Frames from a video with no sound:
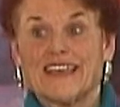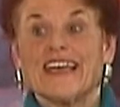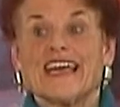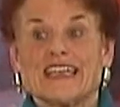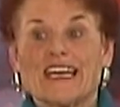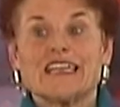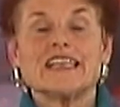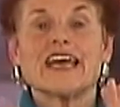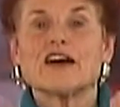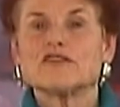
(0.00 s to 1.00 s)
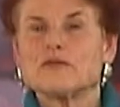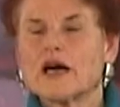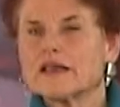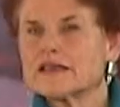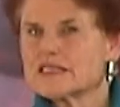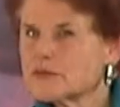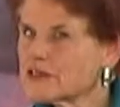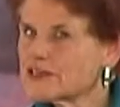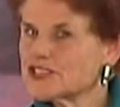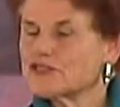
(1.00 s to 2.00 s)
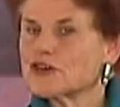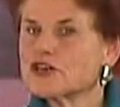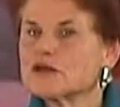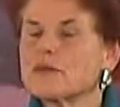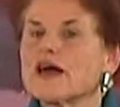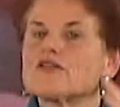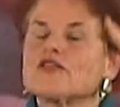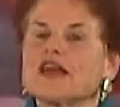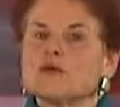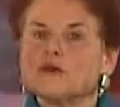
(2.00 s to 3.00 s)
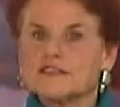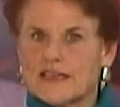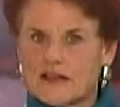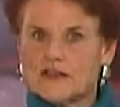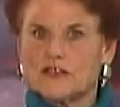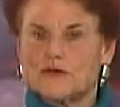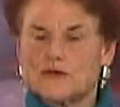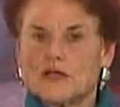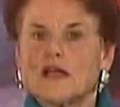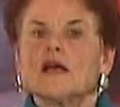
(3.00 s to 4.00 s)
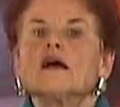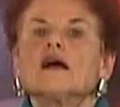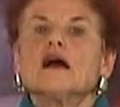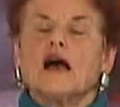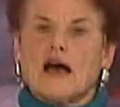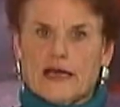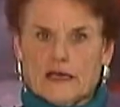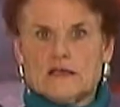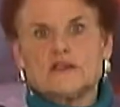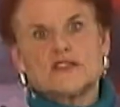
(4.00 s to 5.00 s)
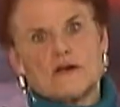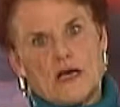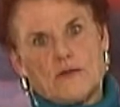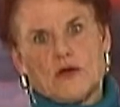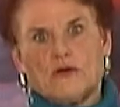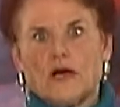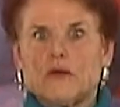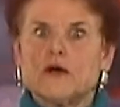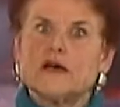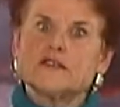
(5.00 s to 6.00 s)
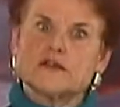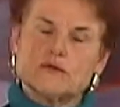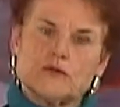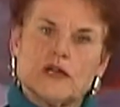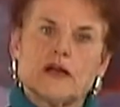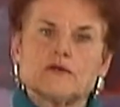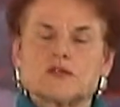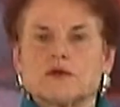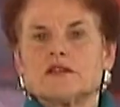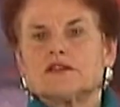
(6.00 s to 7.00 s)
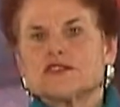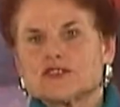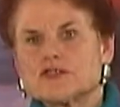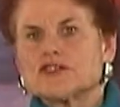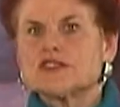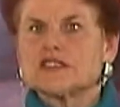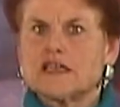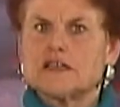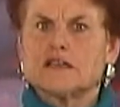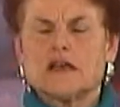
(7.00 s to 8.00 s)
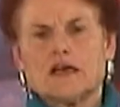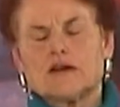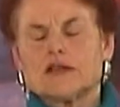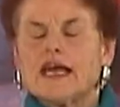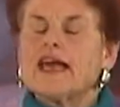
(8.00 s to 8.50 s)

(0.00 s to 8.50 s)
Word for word: And any out of body experience you've heard about, they will tell you I could describe who I was or what I was with. The surgeon said, yeah.